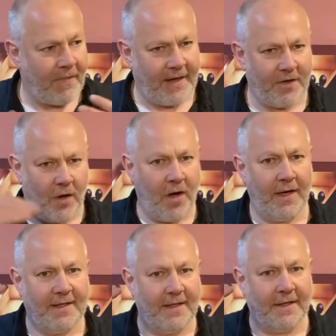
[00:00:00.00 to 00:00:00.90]
It's got
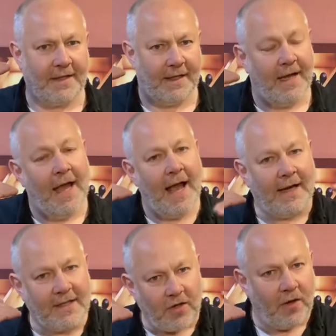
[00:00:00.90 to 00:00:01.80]
high acidity
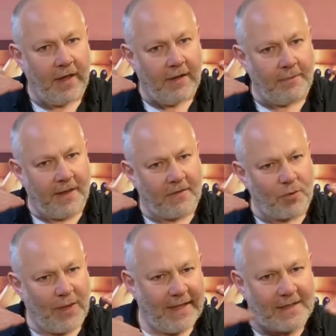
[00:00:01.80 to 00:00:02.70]
and it's got a little bit of
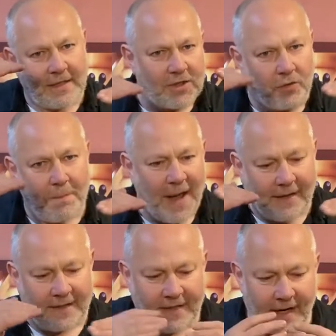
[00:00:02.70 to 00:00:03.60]
sweetness to sort of
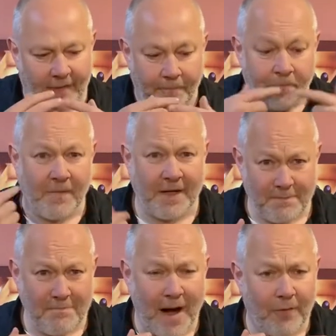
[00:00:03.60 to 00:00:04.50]
balance it out. It's
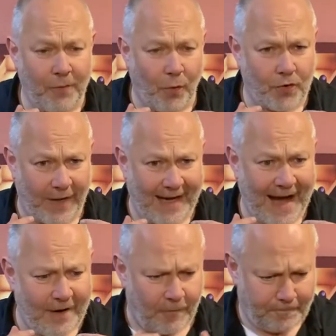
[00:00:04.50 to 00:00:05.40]
mouth-watering now.